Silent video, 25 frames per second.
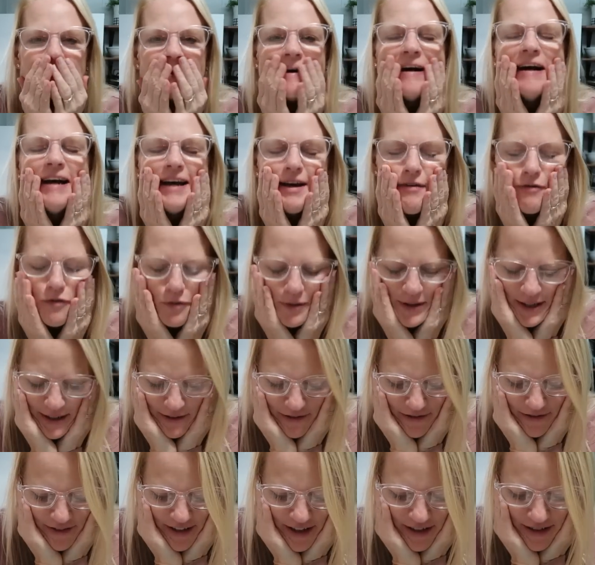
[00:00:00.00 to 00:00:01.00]
have
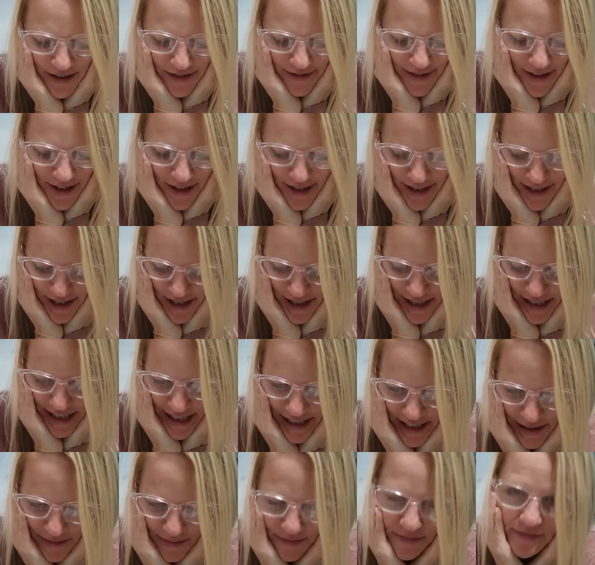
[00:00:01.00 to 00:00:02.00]
really failed at vlogging
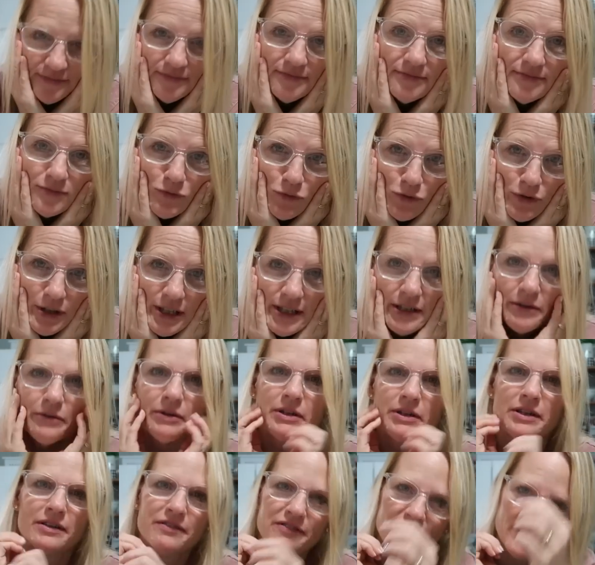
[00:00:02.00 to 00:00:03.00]
today. Really,
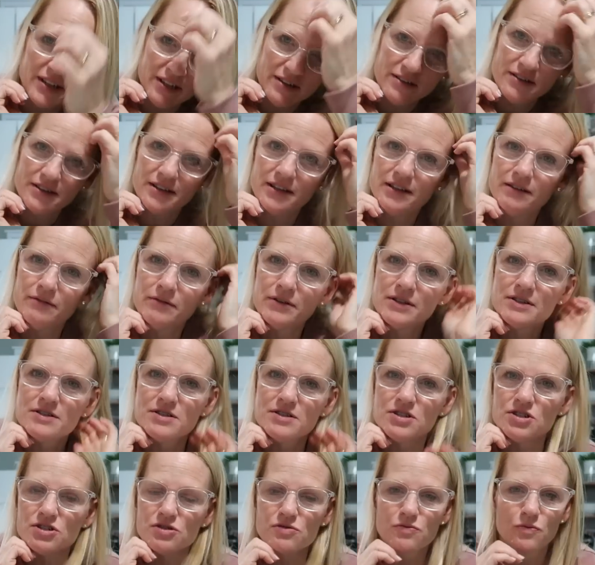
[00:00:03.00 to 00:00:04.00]
really failed. It
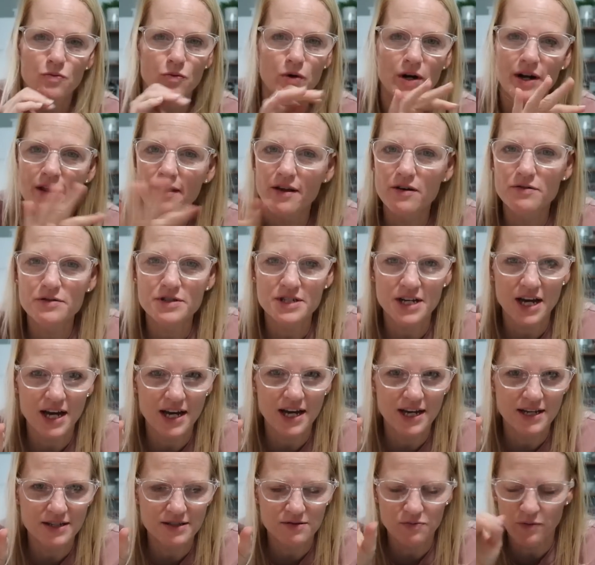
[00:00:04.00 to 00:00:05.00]
was just one of those
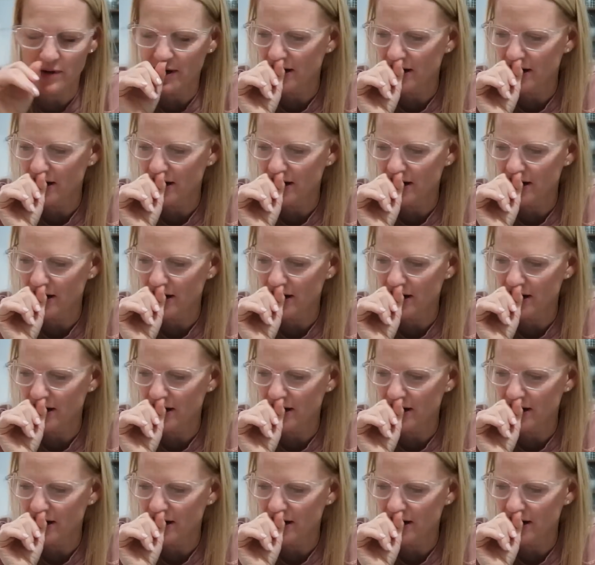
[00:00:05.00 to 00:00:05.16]
days